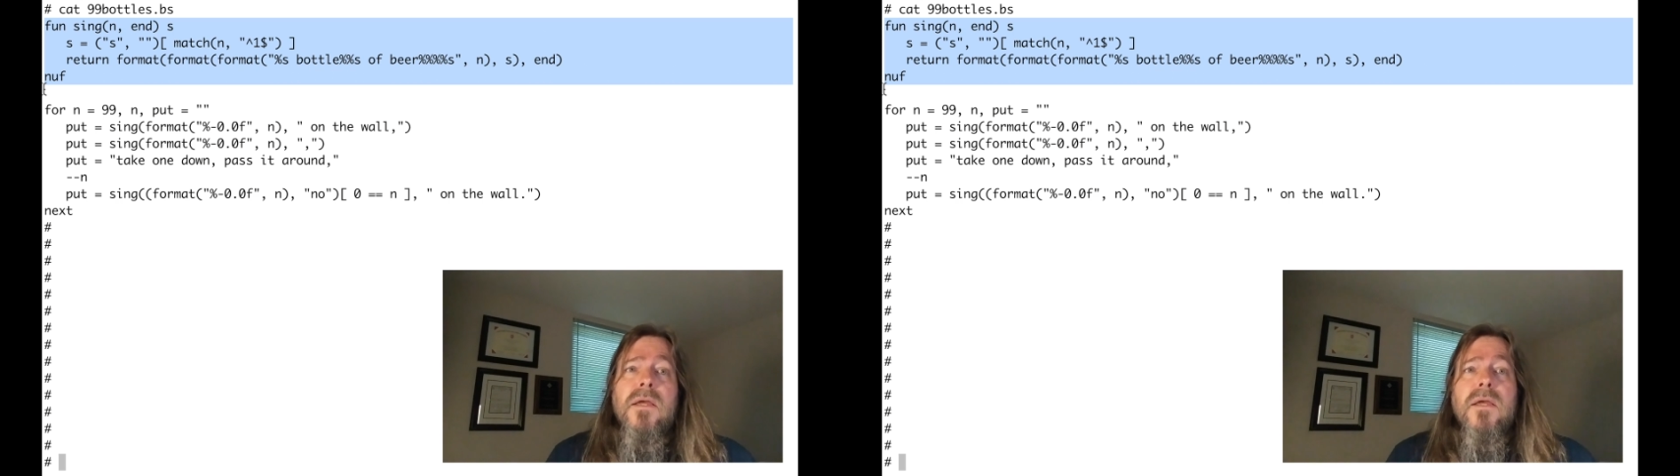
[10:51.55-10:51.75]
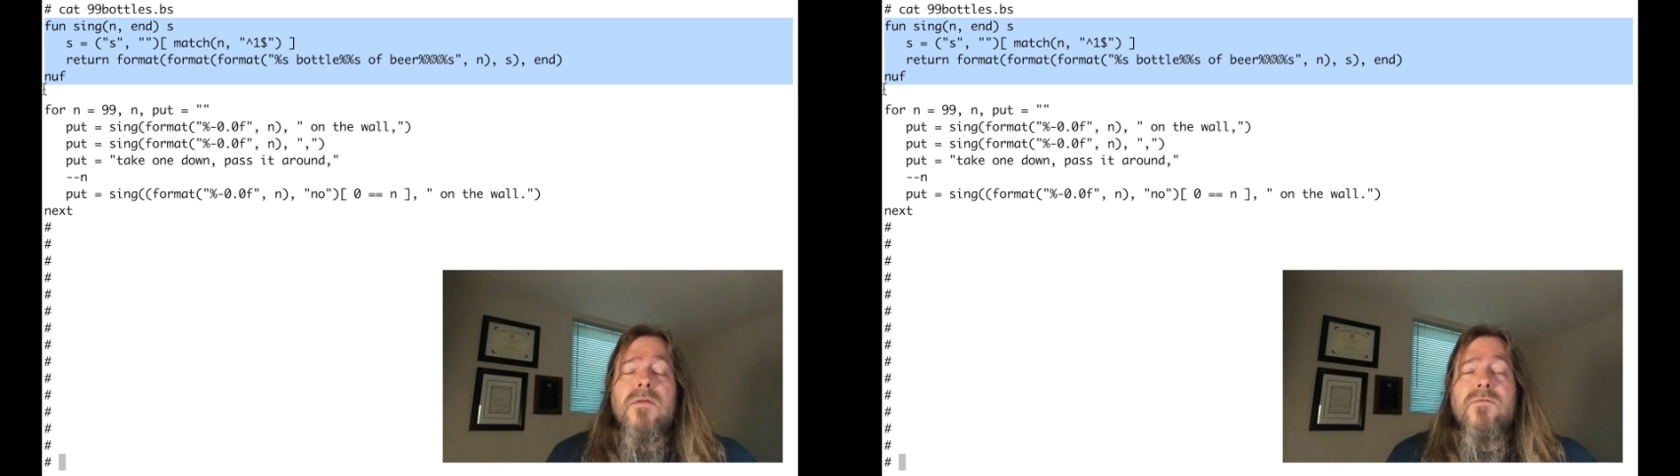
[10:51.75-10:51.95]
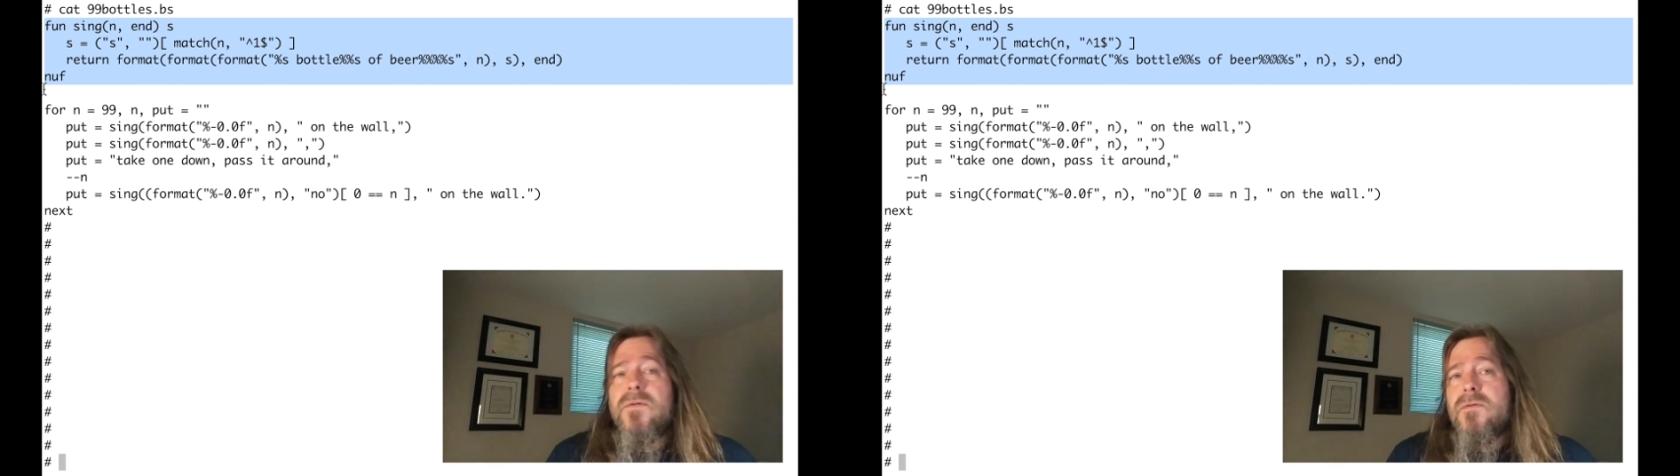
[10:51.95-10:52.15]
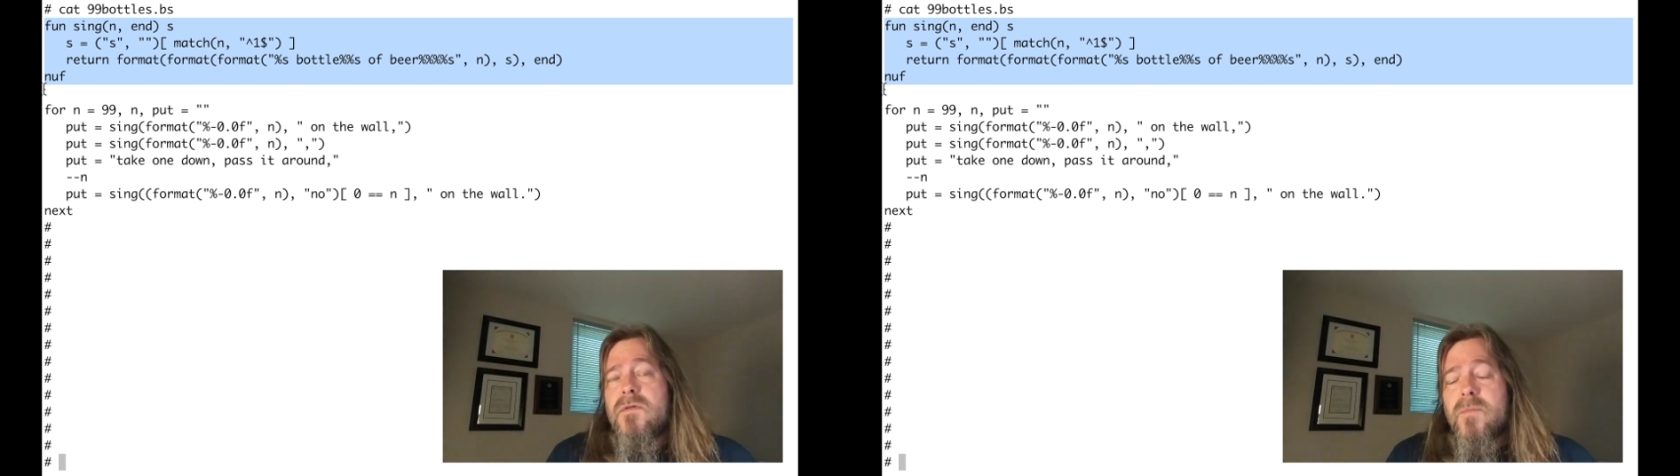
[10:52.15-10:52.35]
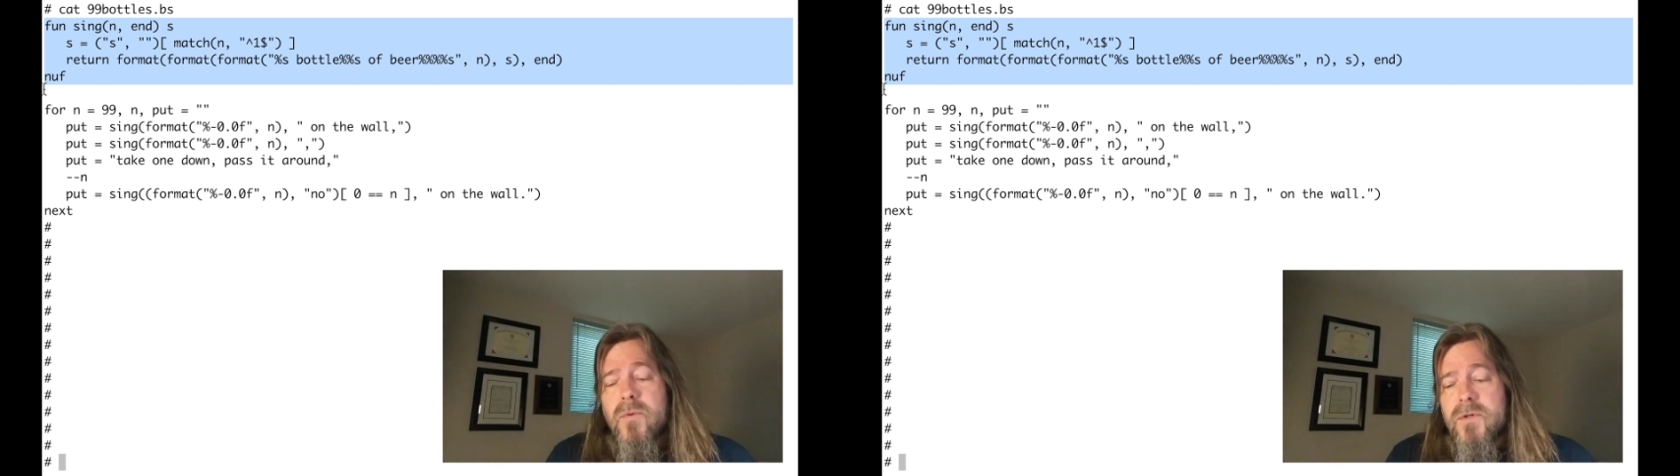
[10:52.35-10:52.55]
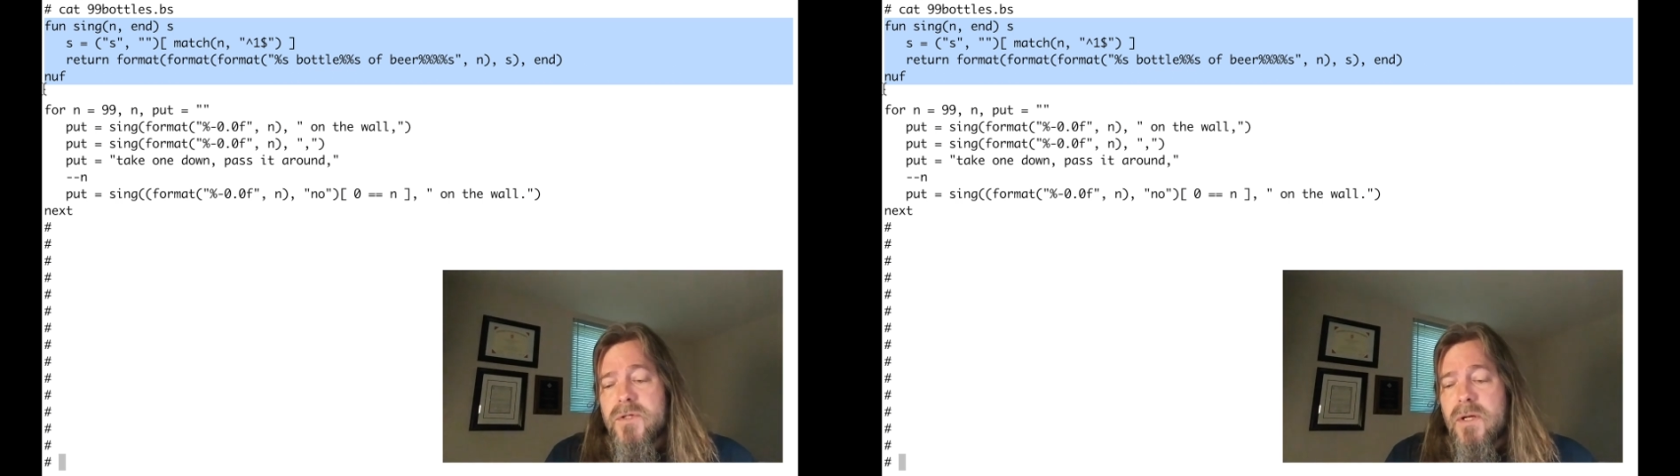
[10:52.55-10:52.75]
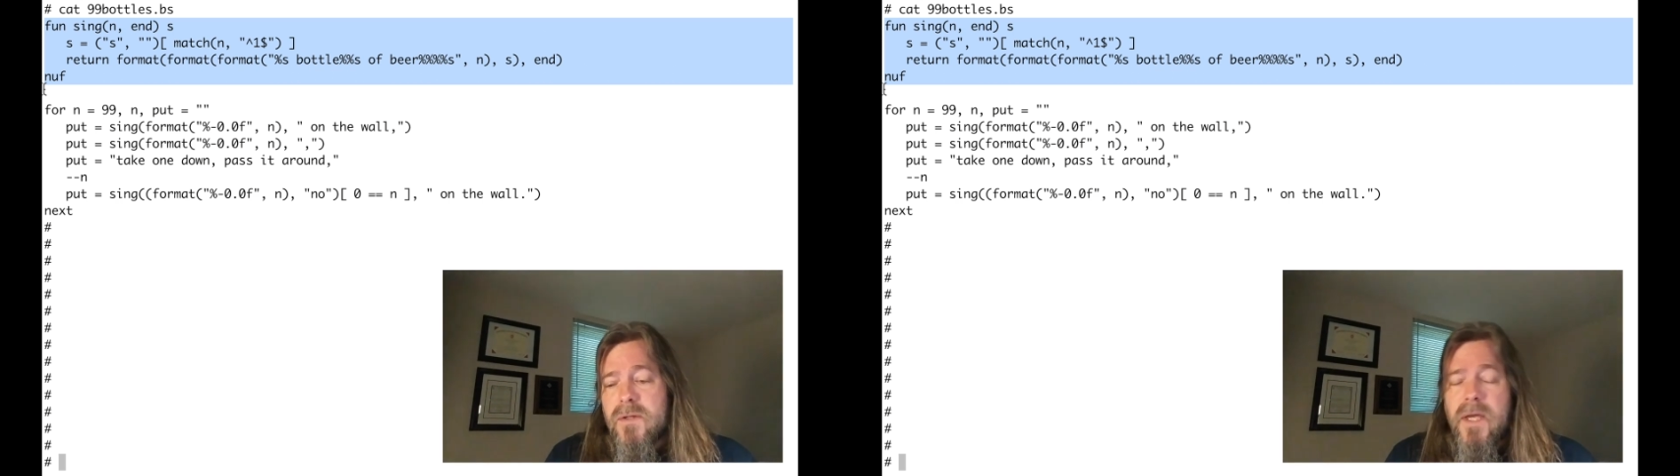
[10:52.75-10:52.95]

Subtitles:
in, for instance, the Bourne shell